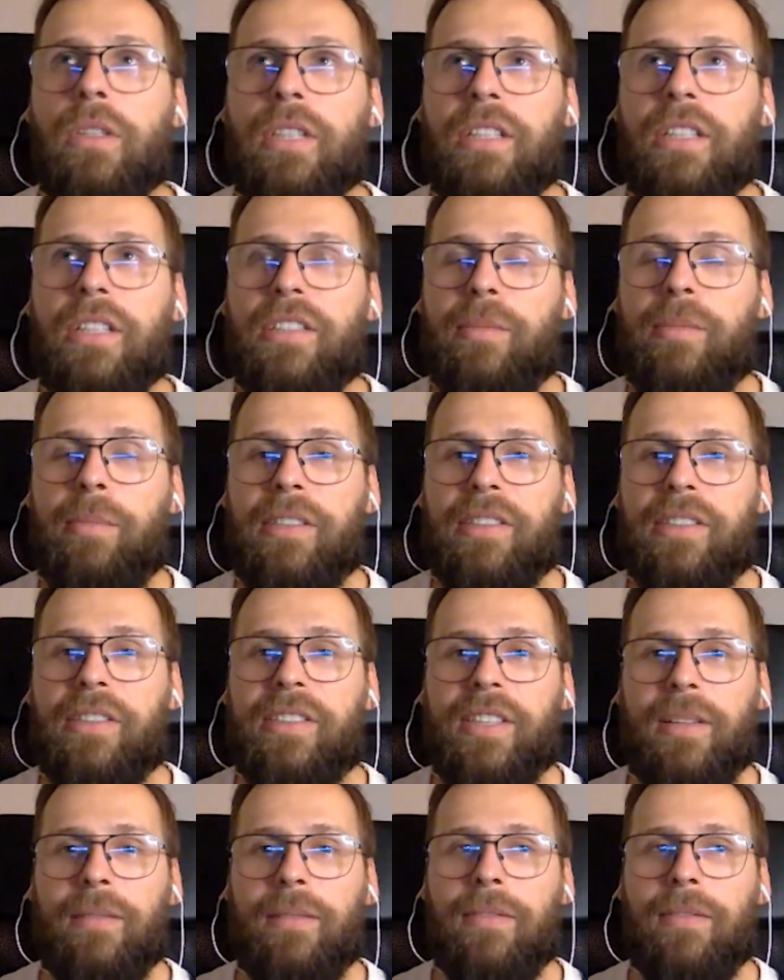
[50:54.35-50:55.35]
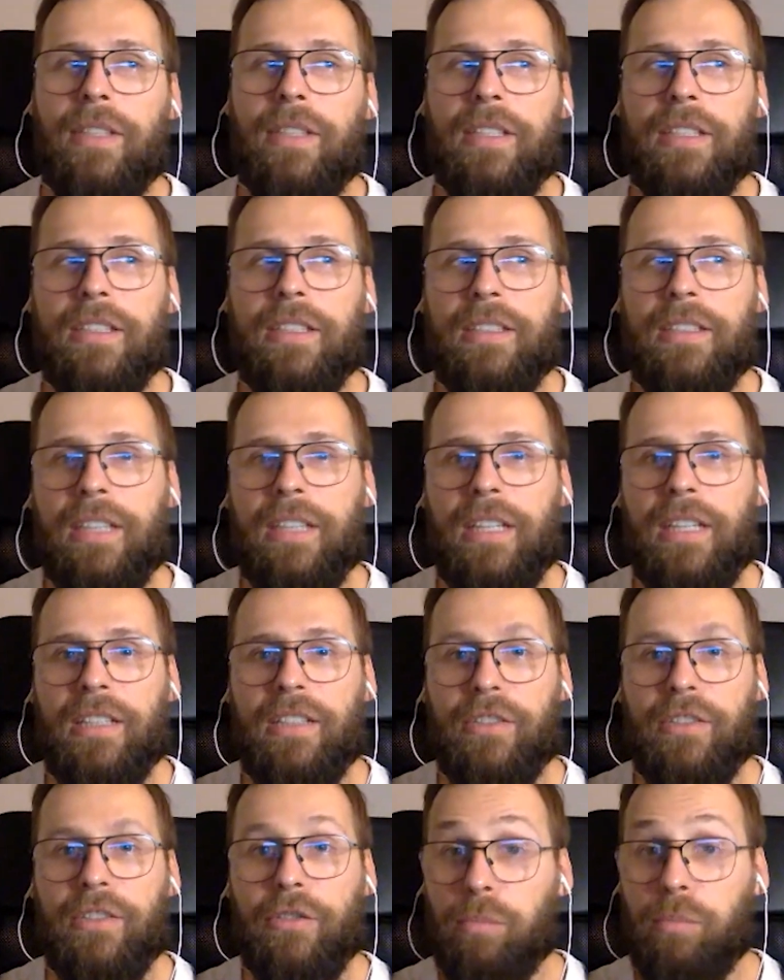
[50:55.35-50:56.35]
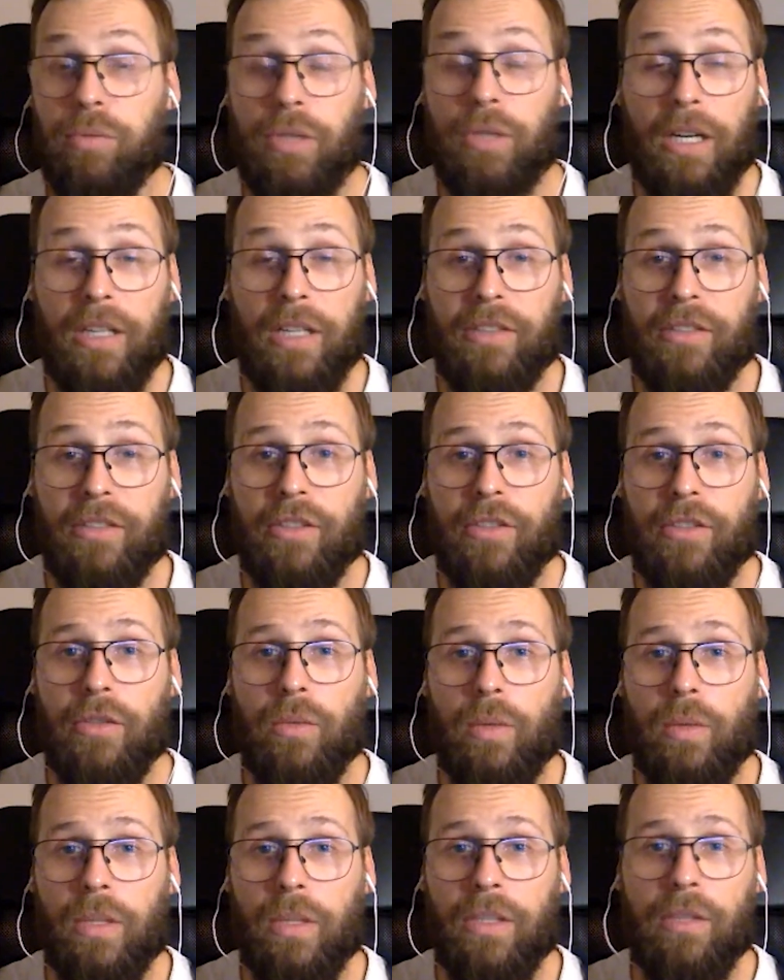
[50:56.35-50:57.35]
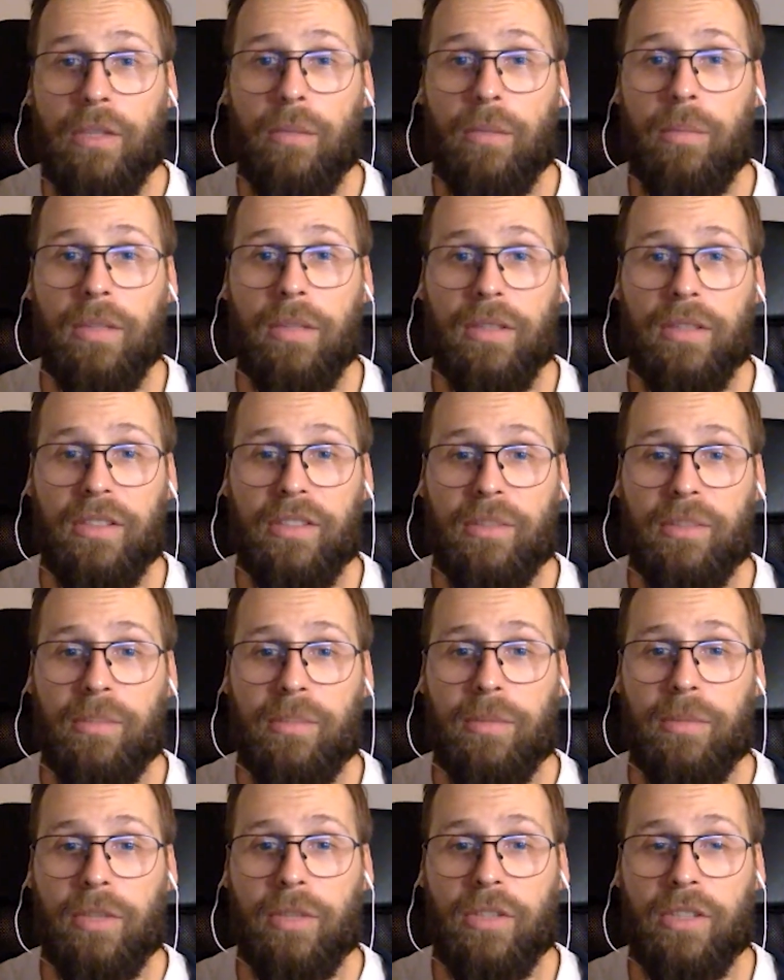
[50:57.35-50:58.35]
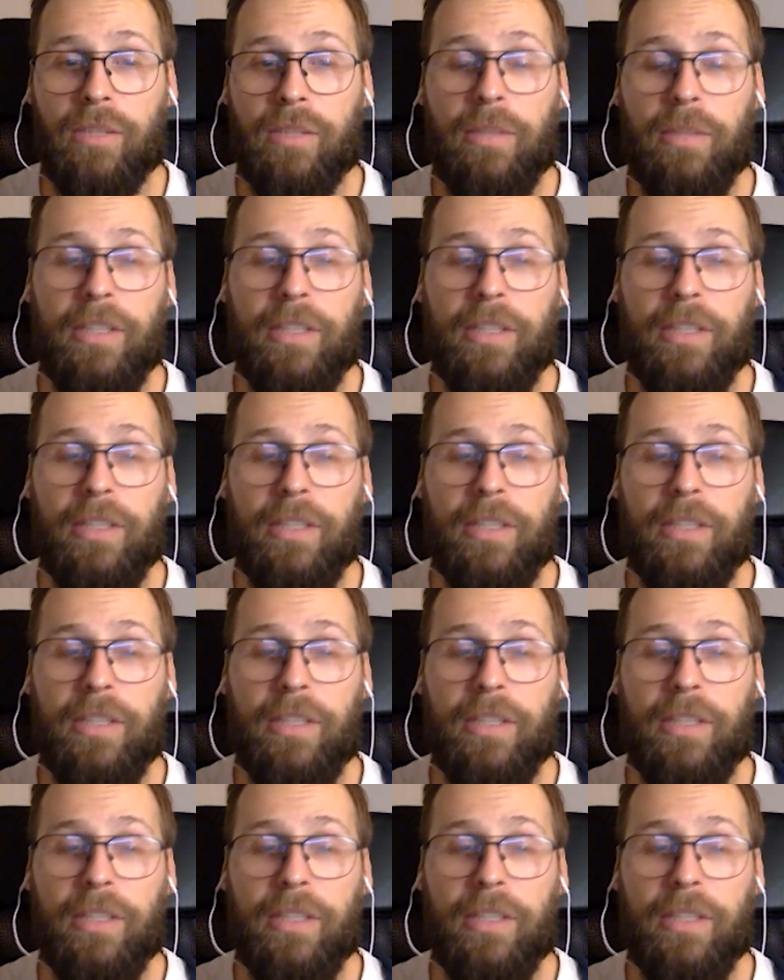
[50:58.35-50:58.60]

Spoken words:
what has been something that surprised you when you built this project?